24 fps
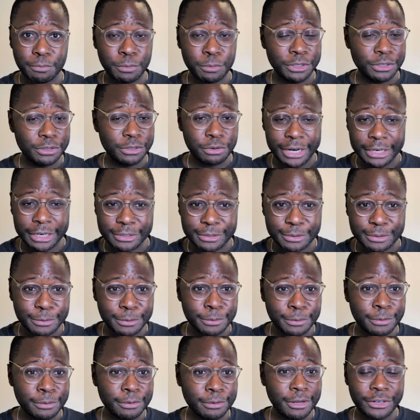Went to grad
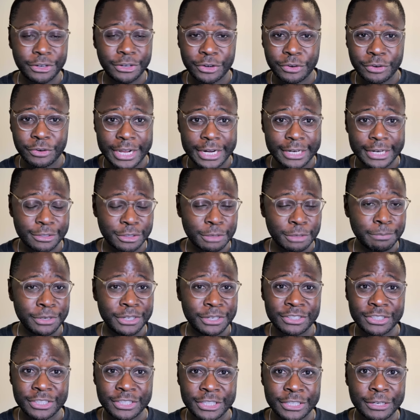school, undergrad as a computer
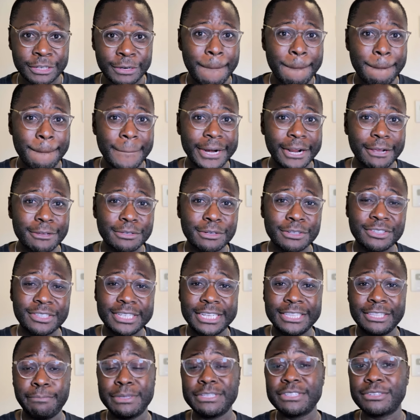engineer, but I also
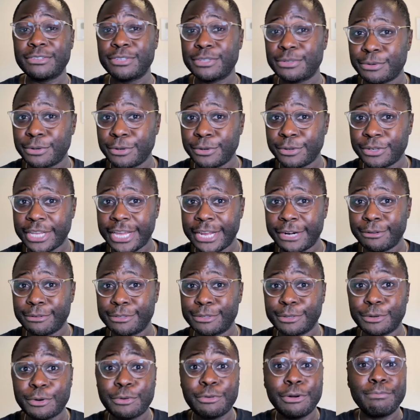understand the business world and
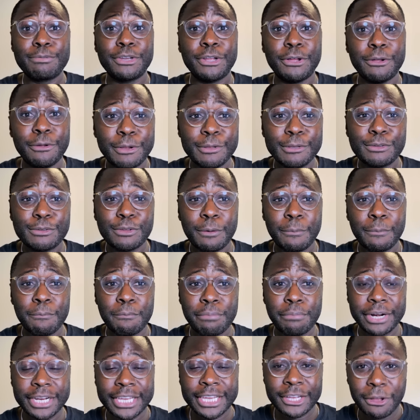also crypto. So I'm
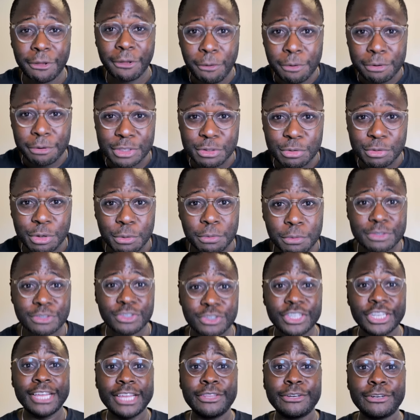bringing all those three worlds
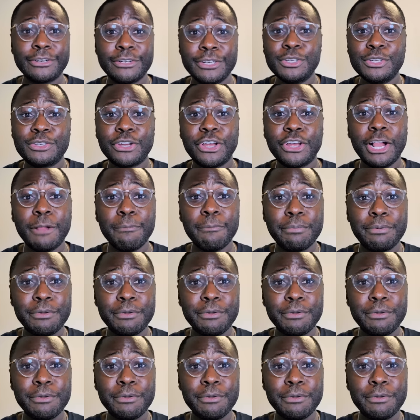together to help